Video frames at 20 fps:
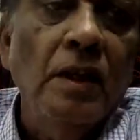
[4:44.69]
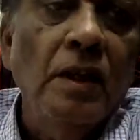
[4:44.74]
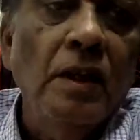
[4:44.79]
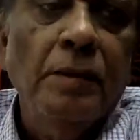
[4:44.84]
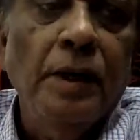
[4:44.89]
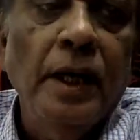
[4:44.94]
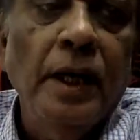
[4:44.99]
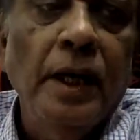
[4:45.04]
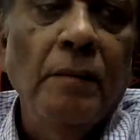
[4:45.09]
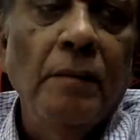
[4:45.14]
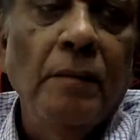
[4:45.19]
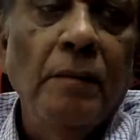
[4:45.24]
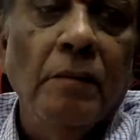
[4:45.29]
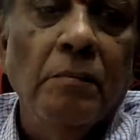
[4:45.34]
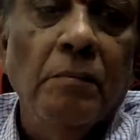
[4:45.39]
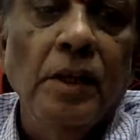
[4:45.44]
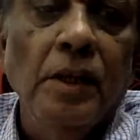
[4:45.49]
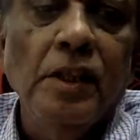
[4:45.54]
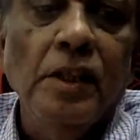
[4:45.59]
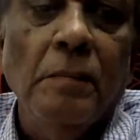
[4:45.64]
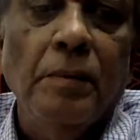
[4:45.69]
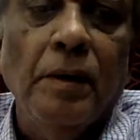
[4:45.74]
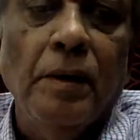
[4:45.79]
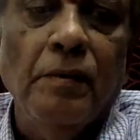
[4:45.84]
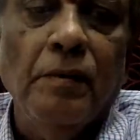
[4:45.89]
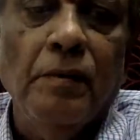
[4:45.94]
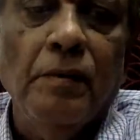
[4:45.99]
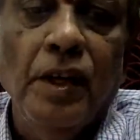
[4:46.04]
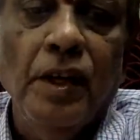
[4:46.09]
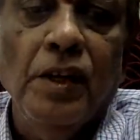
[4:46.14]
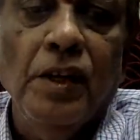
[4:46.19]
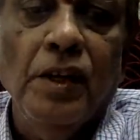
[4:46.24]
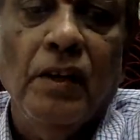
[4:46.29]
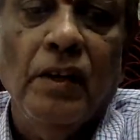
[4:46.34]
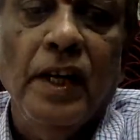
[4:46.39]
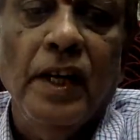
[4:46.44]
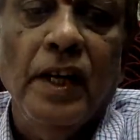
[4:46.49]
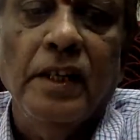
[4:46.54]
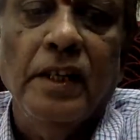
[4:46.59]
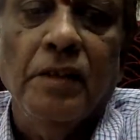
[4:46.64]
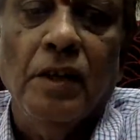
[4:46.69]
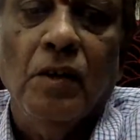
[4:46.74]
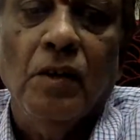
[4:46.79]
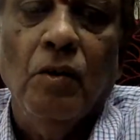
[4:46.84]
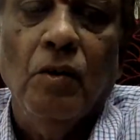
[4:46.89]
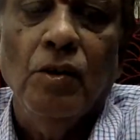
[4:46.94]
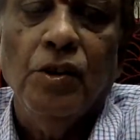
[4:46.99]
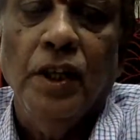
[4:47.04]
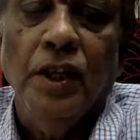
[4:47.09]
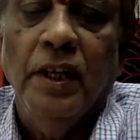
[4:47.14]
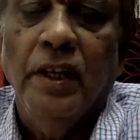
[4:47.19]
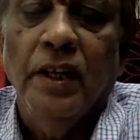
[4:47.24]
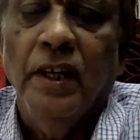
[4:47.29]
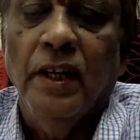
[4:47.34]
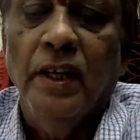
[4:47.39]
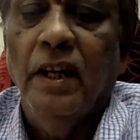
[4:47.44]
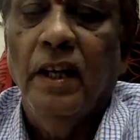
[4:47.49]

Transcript: Preemption means a preferential right of a co-sharer